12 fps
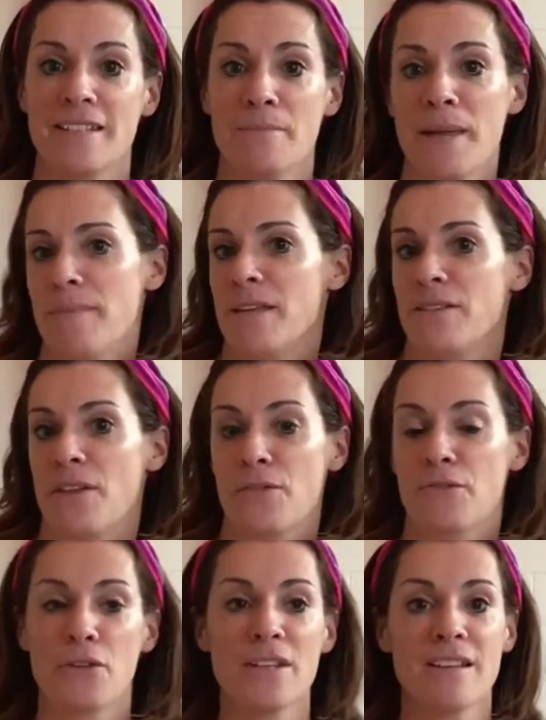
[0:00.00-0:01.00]
And maybe their
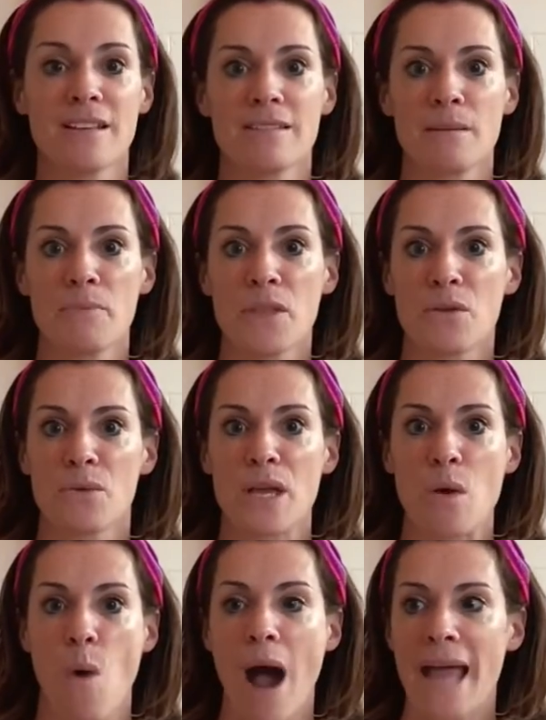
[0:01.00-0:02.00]
freezing is something really
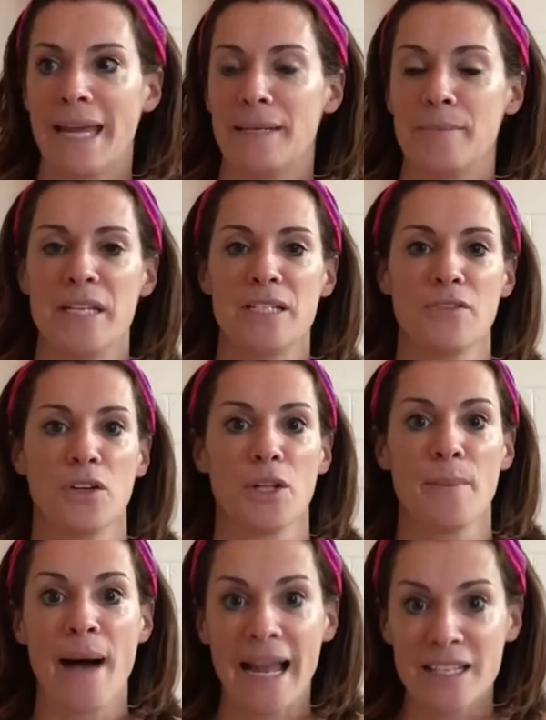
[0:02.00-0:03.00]
quiet and peaceful, a
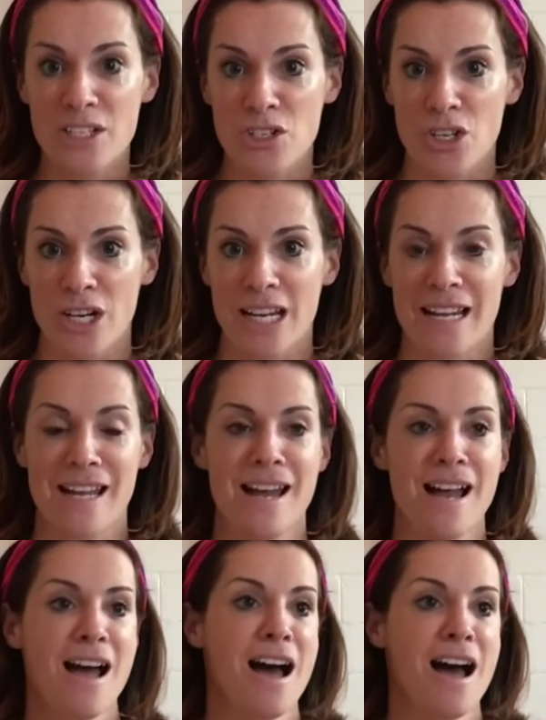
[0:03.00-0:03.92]
pine tree.